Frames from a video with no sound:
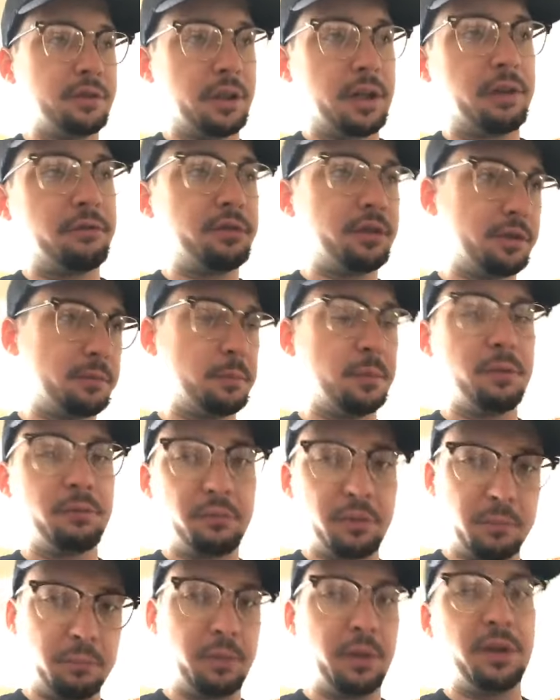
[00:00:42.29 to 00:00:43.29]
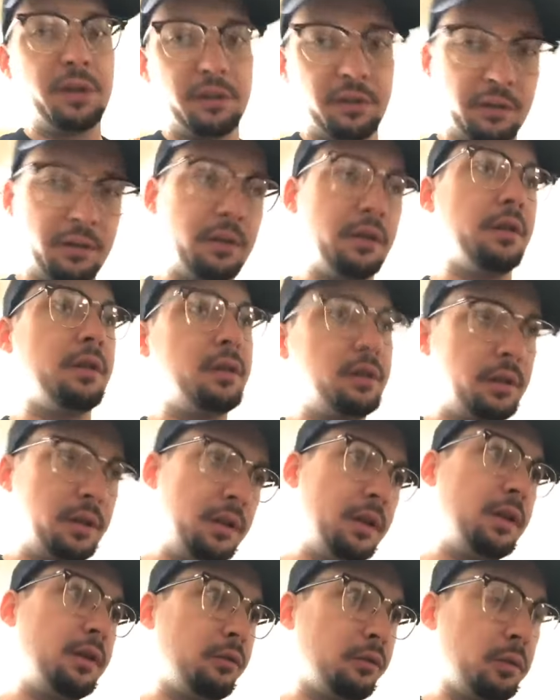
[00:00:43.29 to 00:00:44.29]
and I've just been repeating
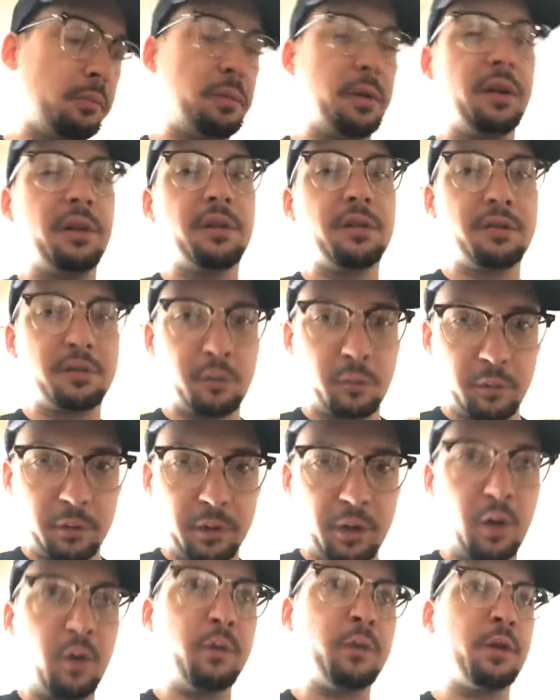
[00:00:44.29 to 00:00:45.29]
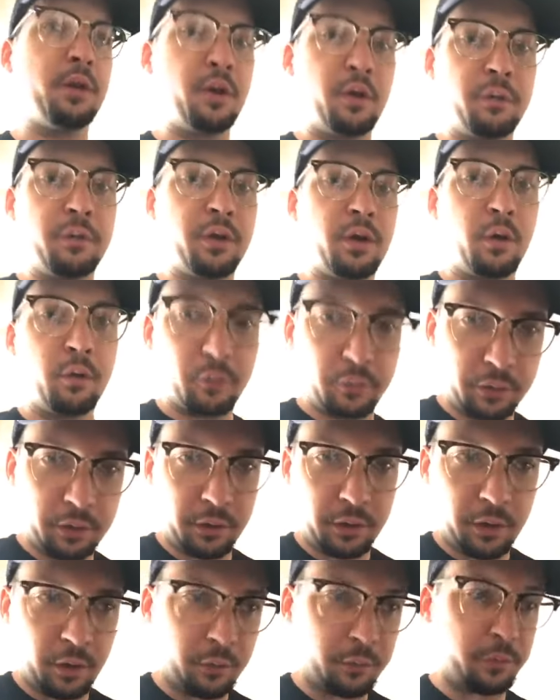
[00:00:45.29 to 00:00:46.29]
the story over and over and over
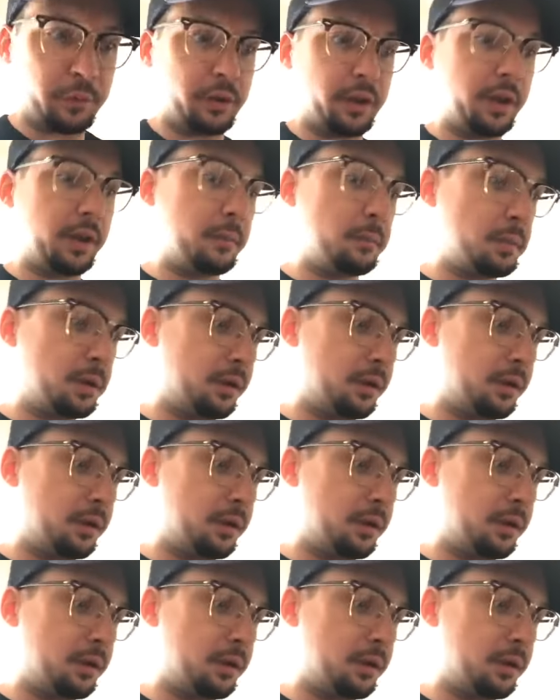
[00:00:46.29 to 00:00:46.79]
and over again.